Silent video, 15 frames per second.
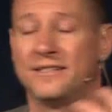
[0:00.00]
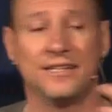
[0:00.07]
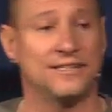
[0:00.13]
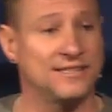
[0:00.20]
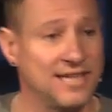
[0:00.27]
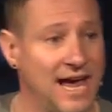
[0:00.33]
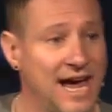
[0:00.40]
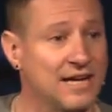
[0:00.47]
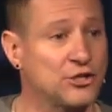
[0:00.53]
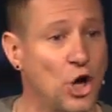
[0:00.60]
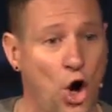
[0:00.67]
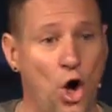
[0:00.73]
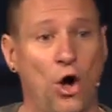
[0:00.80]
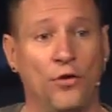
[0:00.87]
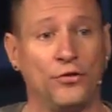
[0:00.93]
detect
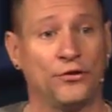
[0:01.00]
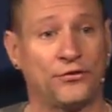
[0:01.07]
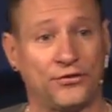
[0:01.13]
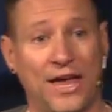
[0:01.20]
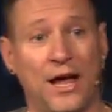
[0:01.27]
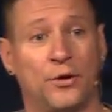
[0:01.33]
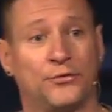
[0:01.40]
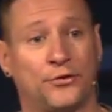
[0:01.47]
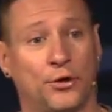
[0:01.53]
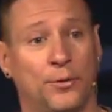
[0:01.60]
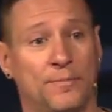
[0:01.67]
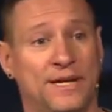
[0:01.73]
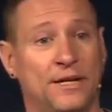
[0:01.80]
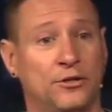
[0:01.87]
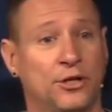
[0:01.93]
all the sounds that are
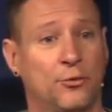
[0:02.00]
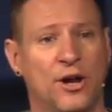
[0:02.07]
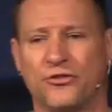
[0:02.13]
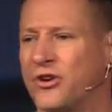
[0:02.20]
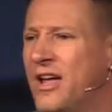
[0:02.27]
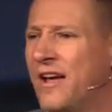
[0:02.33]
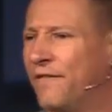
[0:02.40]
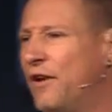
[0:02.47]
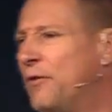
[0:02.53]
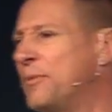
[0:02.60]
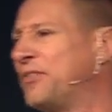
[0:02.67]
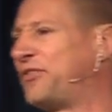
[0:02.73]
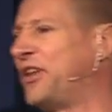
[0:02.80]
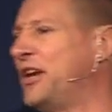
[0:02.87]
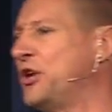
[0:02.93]
immediately around you. Have you ever been
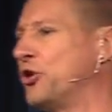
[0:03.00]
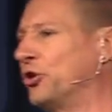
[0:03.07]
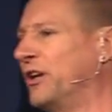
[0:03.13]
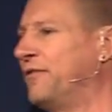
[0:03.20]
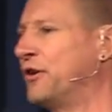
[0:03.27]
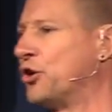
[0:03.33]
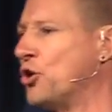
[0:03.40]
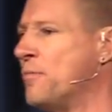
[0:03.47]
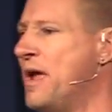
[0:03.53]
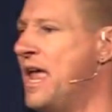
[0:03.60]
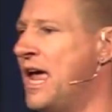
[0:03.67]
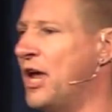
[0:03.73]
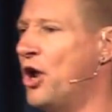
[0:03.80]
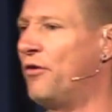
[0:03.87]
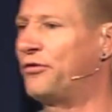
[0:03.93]
sitting in your living room
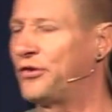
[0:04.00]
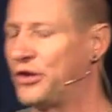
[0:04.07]
and all of a